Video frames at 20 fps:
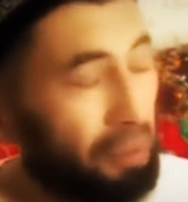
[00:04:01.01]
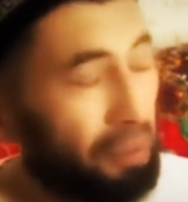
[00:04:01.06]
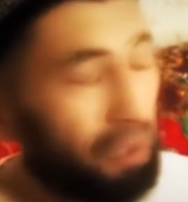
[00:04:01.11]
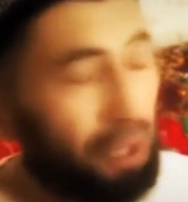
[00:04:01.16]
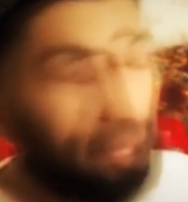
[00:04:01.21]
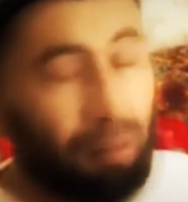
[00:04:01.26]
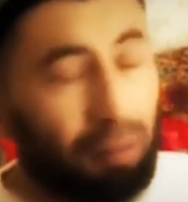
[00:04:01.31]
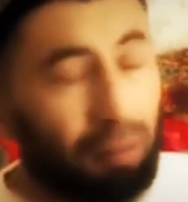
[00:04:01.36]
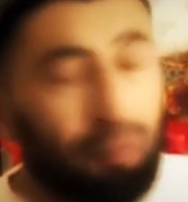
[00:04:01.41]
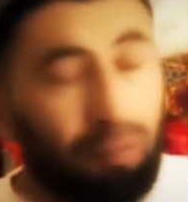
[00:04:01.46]

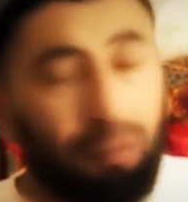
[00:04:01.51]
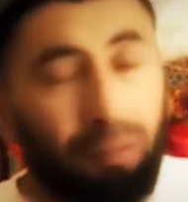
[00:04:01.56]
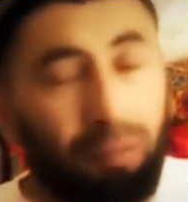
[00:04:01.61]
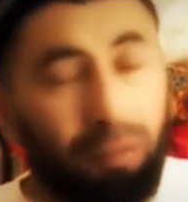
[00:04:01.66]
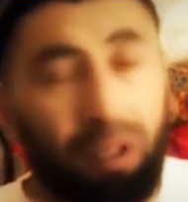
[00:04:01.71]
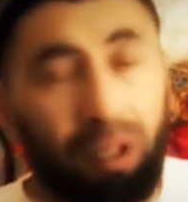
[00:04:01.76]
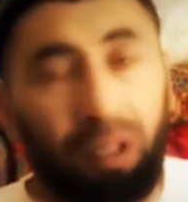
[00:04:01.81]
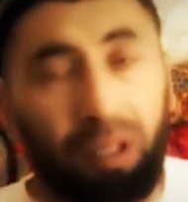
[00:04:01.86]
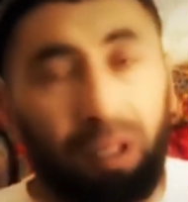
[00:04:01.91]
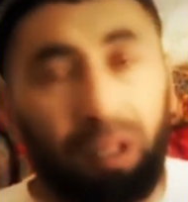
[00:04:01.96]
And
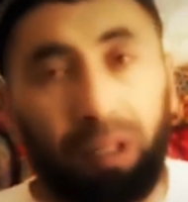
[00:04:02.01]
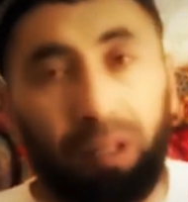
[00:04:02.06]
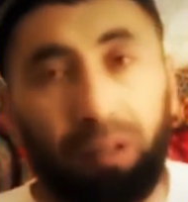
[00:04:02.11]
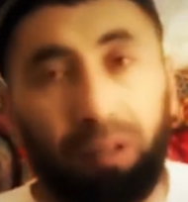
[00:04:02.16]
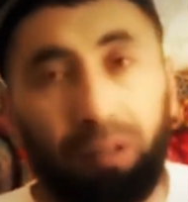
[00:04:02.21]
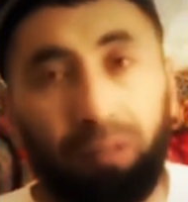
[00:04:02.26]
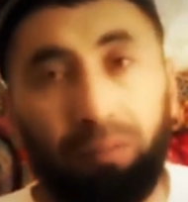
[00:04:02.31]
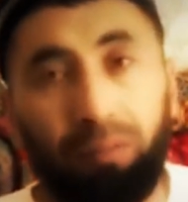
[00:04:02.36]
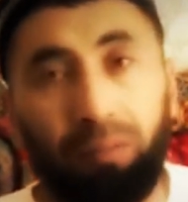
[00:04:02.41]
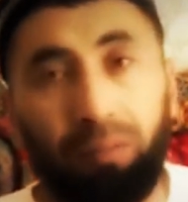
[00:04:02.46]
again,
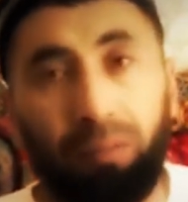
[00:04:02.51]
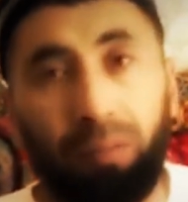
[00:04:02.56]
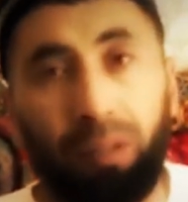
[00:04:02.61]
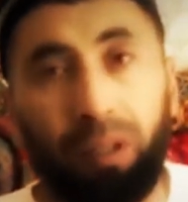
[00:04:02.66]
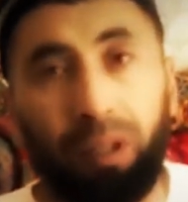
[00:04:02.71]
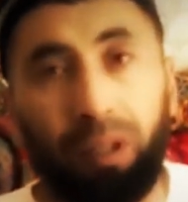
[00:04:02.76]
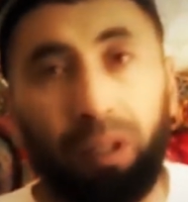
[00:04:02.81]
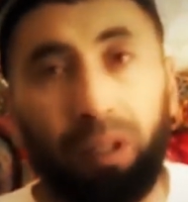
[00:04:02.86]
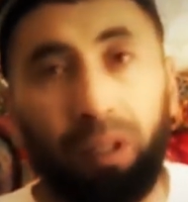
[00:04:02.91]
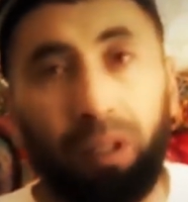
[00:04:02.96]

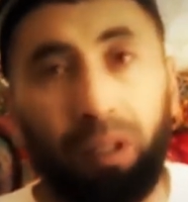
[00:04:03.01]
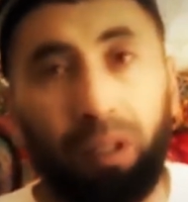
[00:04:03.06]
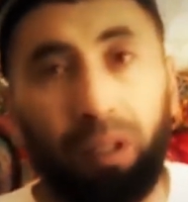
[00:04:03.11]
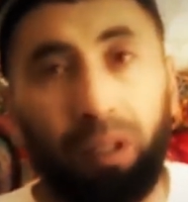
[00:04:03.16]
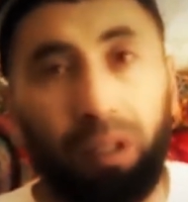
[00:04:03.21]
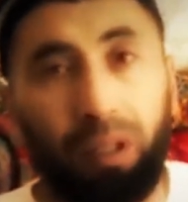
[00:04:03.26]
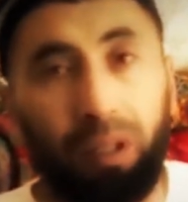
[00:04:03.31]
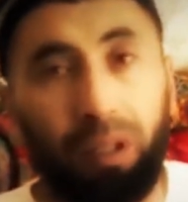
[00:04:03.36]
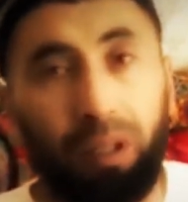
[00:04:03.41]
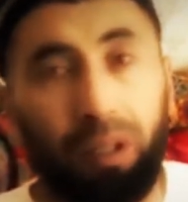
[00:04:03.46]
nothing.
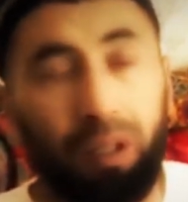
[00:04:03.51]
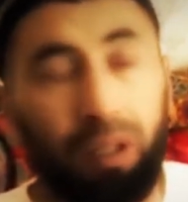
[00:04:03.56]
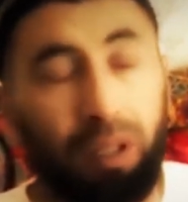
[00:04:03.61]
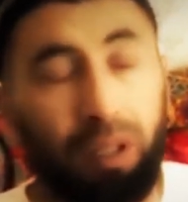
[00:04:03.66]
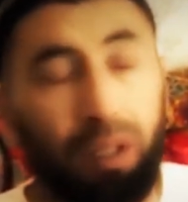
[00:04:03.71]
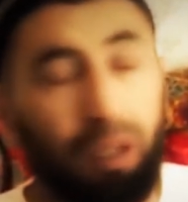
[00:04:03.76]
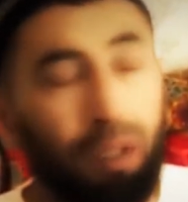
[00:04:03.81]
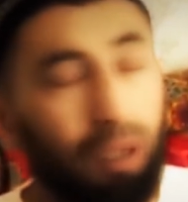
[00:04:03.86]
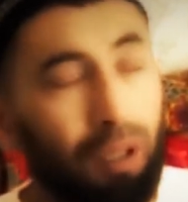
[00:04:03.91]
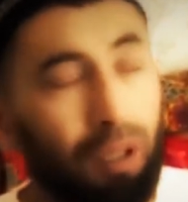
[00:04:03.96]

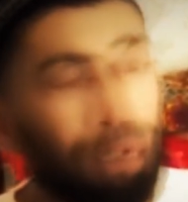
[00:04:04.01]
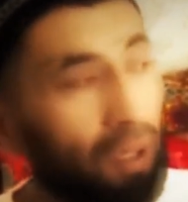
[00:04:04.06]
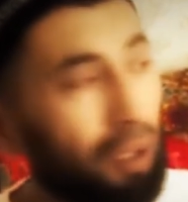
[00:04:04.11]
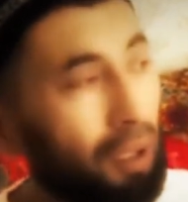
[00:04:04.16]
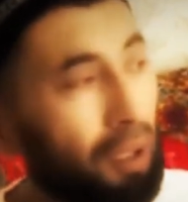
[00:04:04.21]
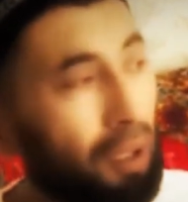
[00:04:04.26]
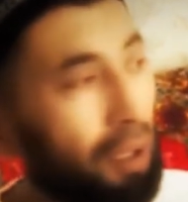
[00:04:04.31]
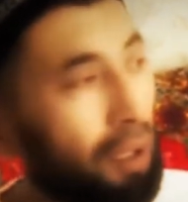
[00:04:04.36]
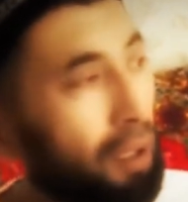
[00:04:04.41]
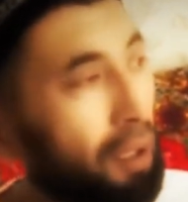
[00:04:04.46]
There was no
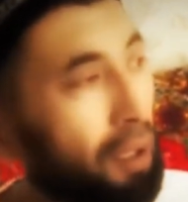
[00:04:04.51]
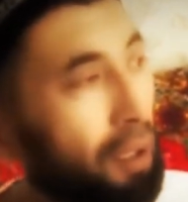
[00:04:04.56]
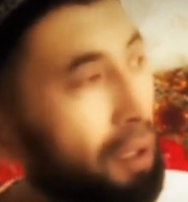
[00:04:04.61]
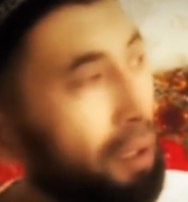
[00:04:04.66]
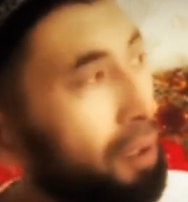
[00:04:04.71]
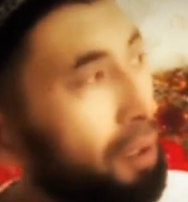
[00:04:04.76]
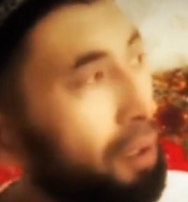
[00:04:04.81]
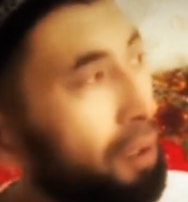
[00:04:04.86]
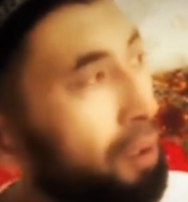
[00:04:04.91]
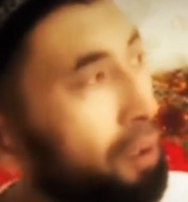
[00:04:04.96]
one in the
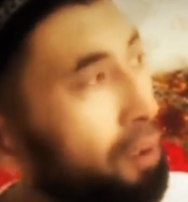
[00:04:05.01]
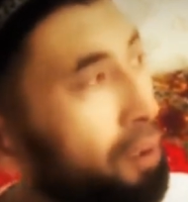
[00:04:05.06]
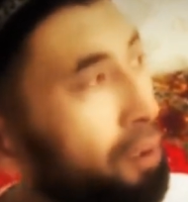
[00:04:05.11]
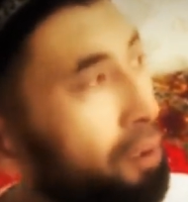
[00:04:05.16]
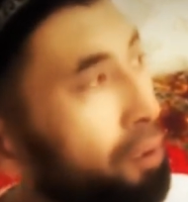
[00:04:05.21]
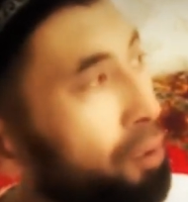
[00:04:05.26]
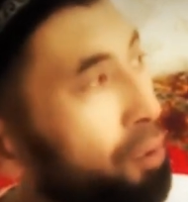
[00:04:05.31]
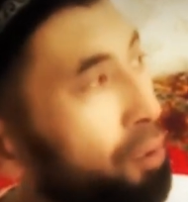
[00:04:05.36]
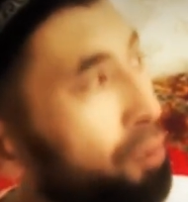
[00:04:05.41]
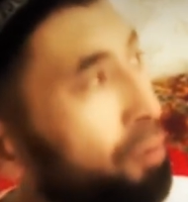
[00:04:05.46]
house
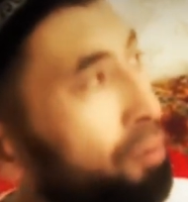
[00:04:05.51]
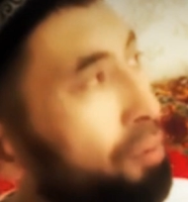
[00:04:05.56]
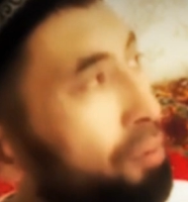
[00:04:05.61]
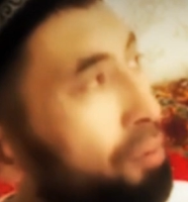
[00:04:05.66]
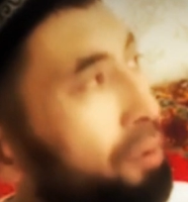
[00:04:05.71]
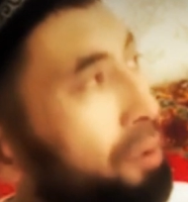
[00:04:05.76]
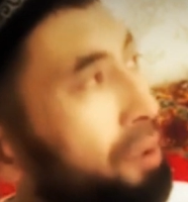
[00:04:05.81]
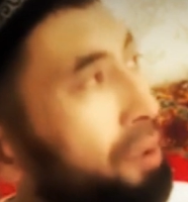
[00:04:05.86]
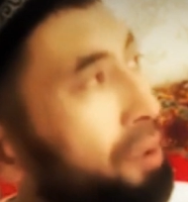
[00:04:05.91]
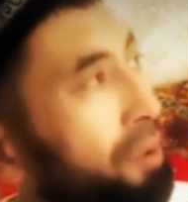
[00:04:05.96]
except the
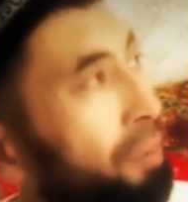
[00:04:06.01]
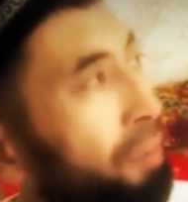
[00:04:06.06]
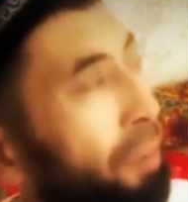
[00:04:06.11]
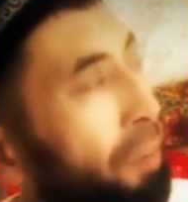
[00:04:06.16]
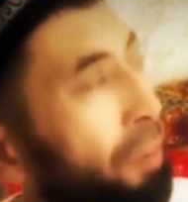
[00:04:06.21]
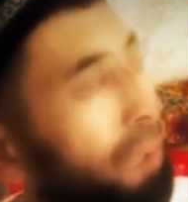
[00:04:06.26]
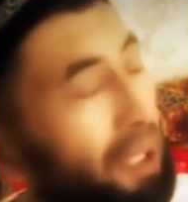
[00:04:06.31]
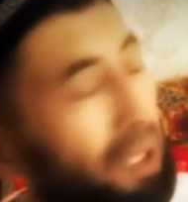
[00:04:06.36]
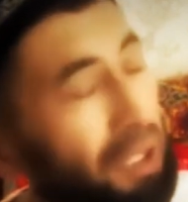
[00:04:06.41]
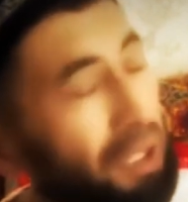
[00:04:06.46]
dead drunk
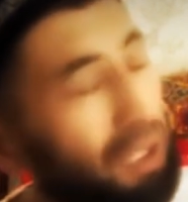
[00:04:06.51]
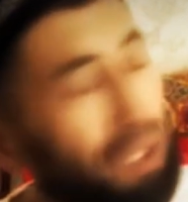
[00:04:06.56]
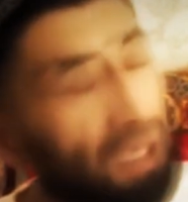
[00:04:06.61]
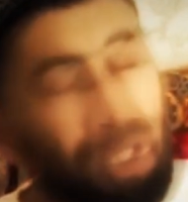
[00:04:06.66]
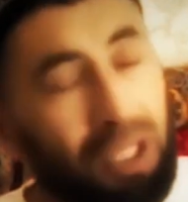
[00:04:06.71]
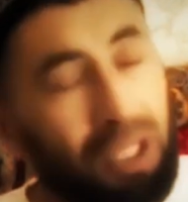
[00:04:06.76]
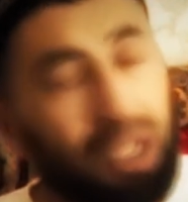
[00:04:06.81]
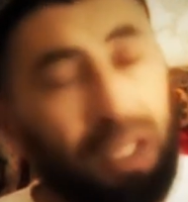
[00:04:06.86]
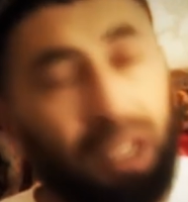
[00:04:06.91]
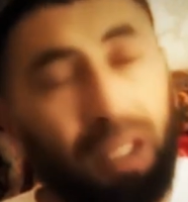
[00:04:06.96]
neighbor.
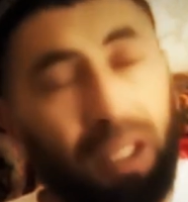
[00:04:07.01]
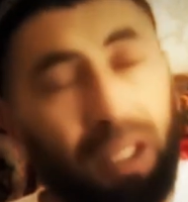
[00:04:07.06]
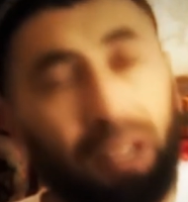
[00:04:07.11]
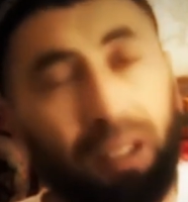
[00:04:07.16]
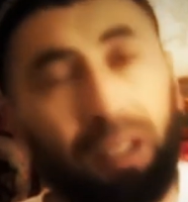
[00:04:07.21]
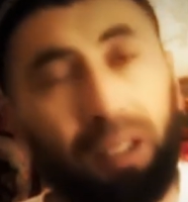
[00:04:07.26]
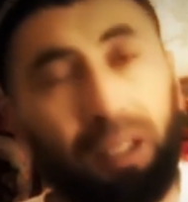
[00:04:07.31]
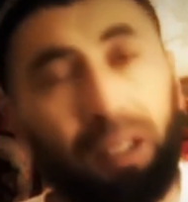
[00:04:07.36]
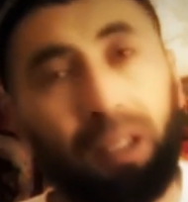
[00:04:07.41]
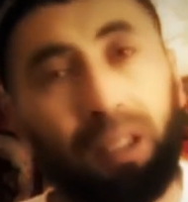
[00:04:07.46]

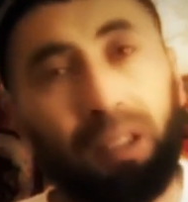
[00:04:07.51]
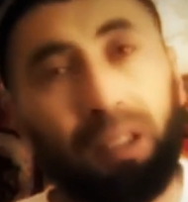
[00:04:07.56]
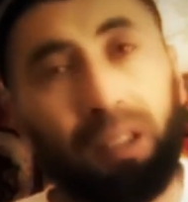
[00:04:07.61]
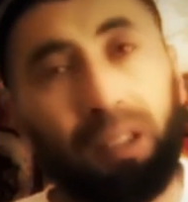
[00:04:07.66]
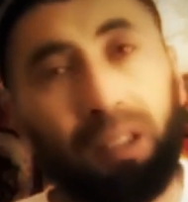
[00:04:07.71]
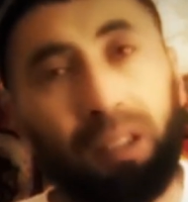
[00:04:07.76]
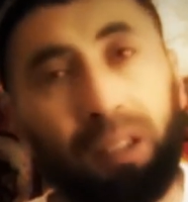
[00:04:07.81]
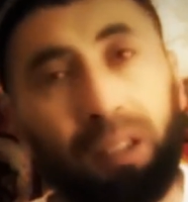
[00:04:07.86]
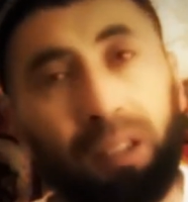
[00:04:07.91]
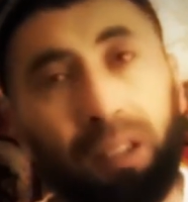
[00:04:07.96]
No
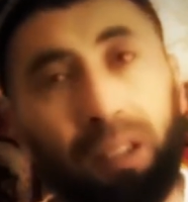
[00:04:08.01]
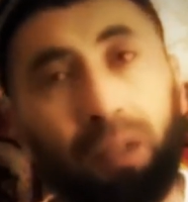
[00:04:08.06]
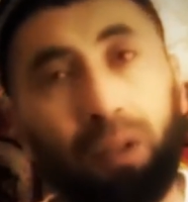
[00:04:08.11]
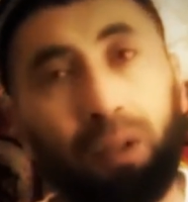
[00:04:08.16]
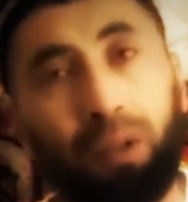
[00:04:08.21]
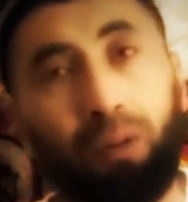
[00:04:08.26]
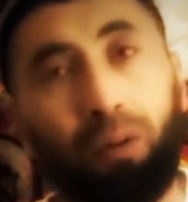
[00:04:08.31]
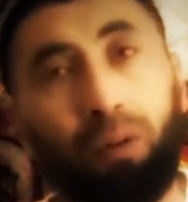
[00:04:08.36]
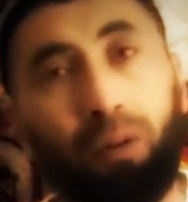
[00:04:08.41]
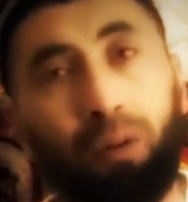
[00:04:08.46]
trace of the
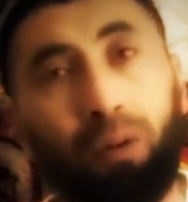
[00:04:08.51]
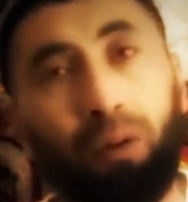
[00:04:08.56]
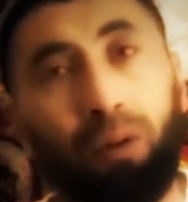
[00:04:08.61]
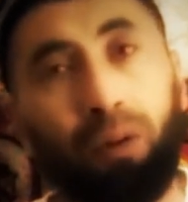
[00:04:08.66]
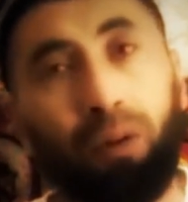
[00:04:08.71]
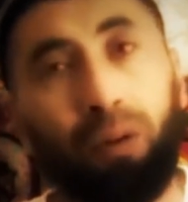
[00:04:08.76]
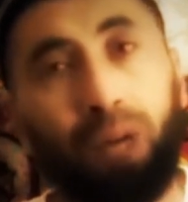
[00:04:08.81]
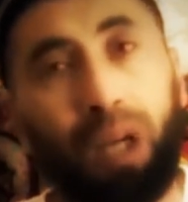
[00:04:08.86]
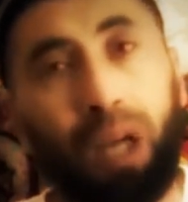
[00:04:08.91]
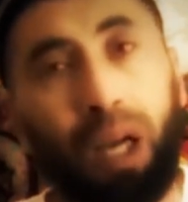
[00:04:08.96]
little
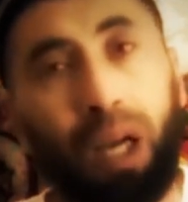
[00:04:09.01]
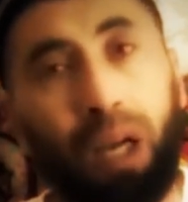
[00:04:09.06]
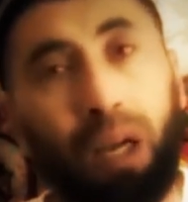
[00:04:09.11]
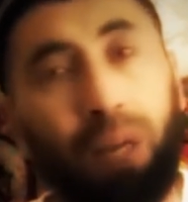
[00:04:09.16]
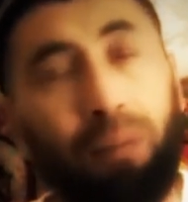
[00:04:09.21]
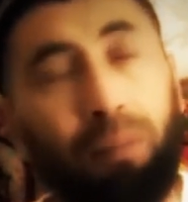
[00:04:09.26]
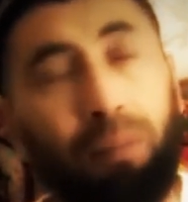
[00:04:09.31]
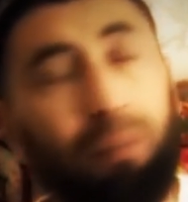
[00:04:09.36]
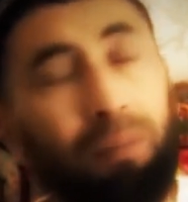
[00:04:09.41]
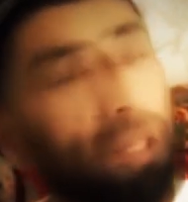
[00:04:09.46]
girl was
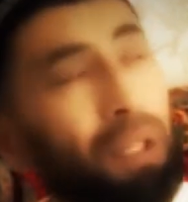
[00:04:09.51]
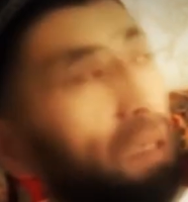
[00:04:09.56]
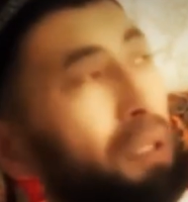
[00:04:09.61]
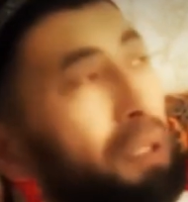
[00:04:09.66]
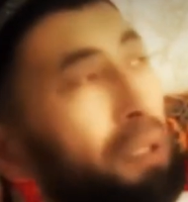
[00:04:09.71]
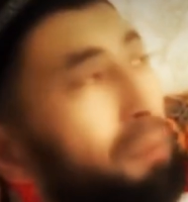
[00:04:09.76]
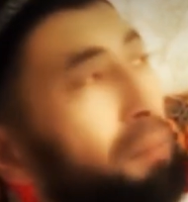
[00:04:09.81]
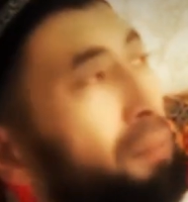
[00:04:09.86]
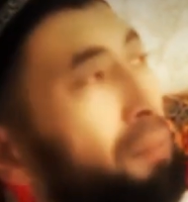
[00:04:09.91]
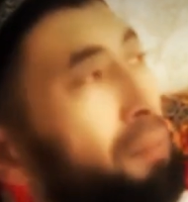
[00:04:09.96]
found there
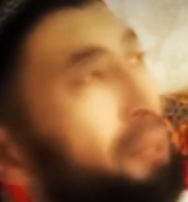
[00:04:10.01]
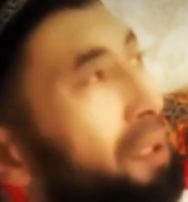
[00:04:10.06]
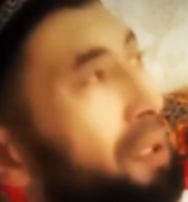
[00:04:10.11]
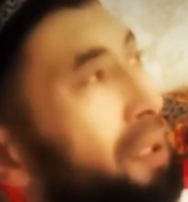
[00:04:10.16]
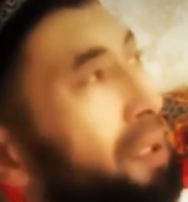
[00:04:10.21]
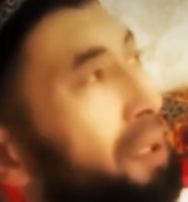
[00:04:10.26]
either.